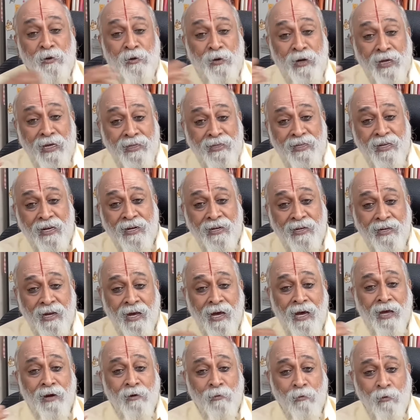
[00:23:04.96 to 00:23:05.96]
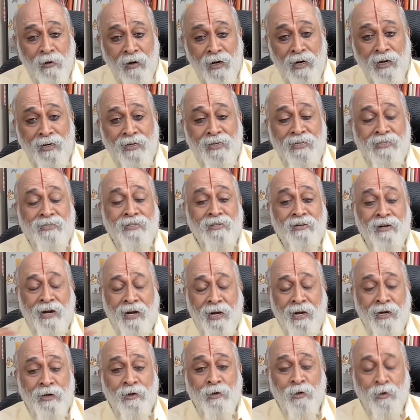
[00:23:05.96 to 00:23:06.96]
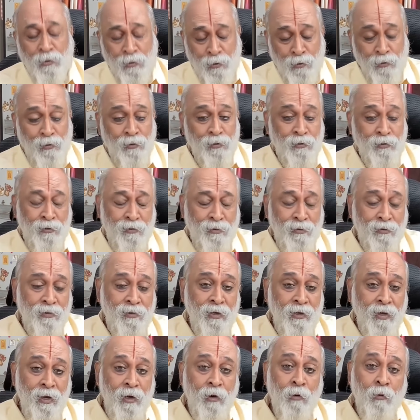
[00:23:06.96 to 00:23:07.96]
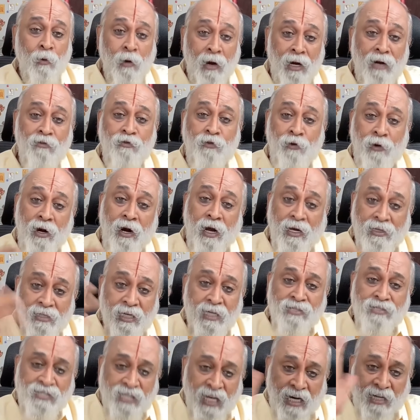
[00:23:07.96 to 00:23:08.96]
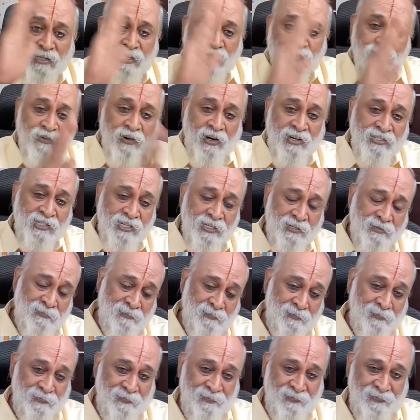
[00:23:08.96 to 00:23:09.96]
Today the entire world is trying to work for other satisfaction.